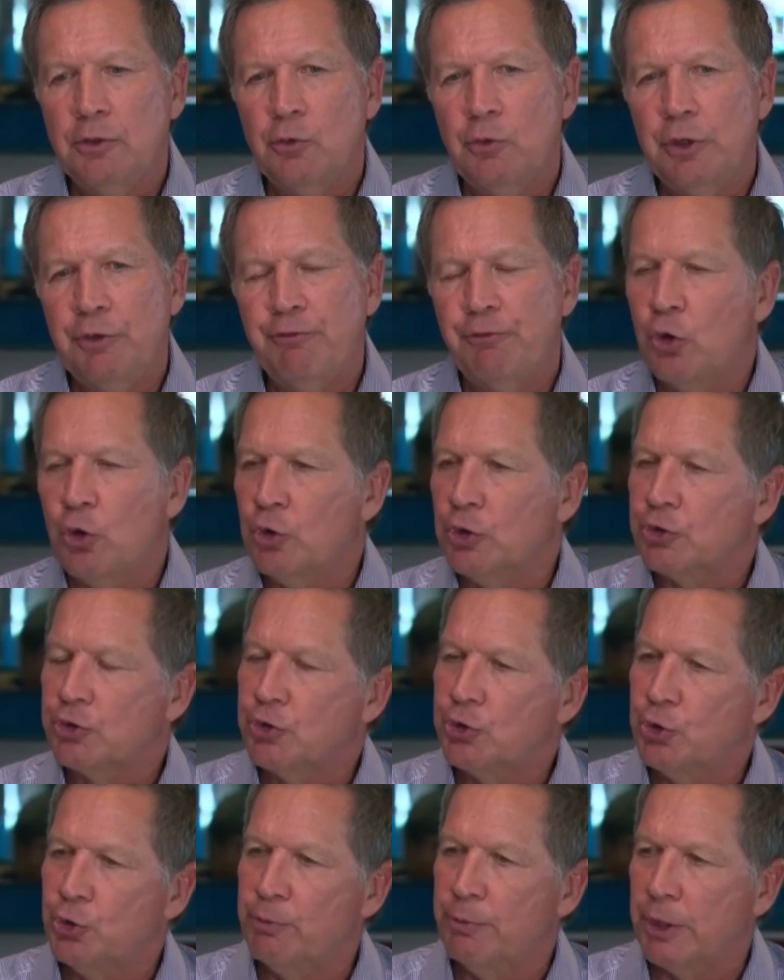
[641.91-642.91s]
on
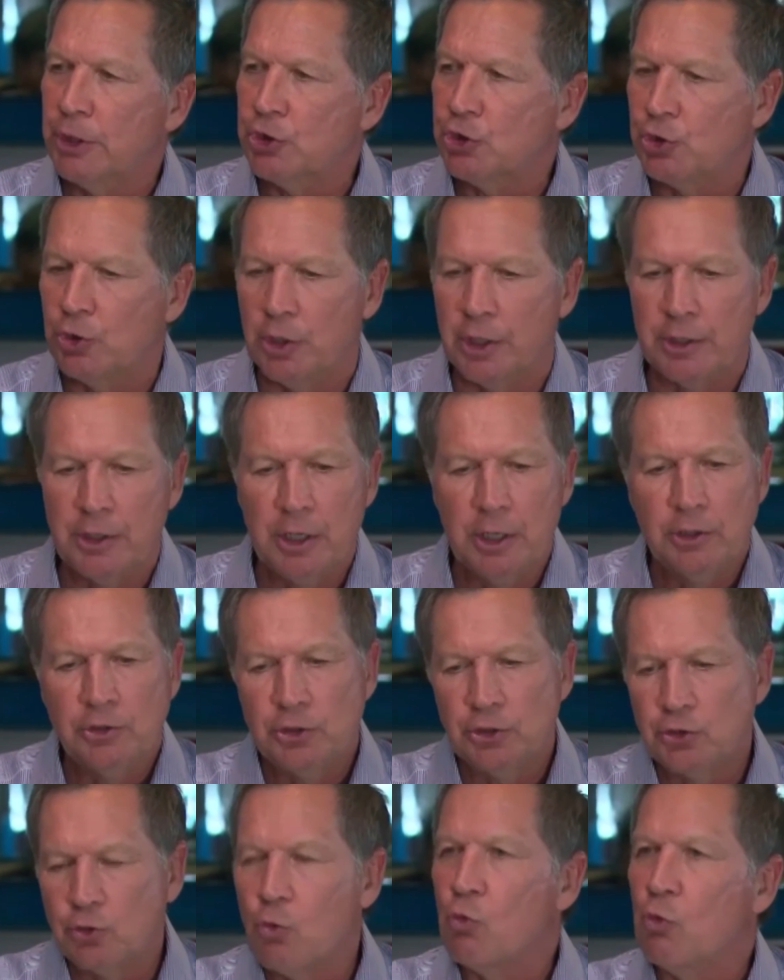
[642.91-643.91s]
CNN and tells host
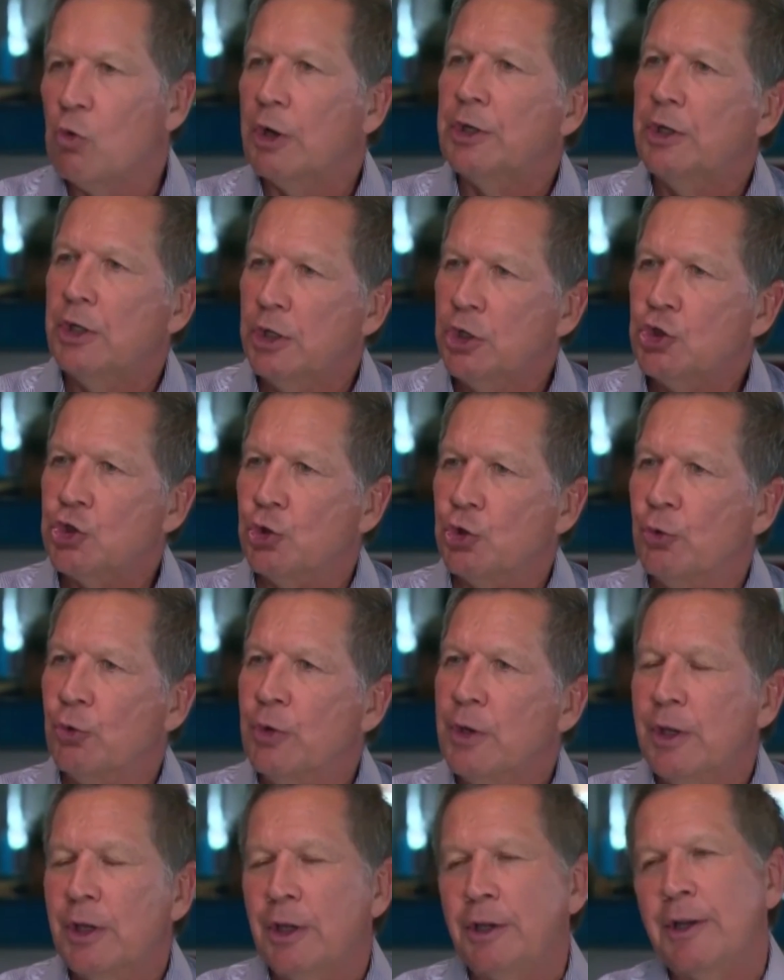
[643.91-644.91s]
Dana Bash on
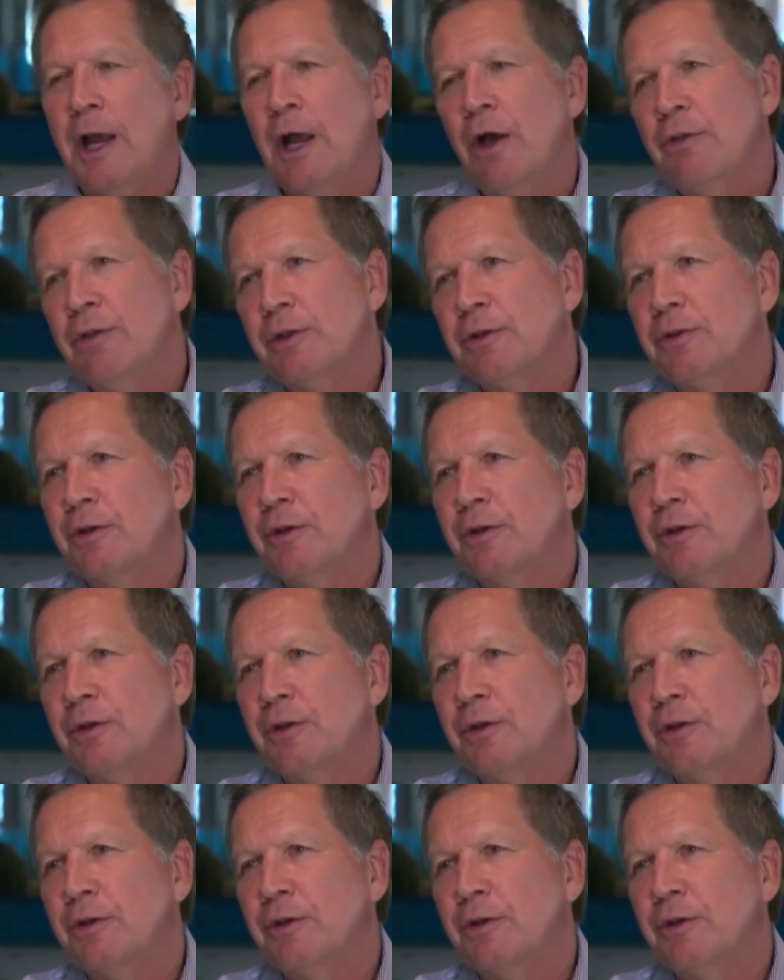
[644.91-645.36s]
State of the Union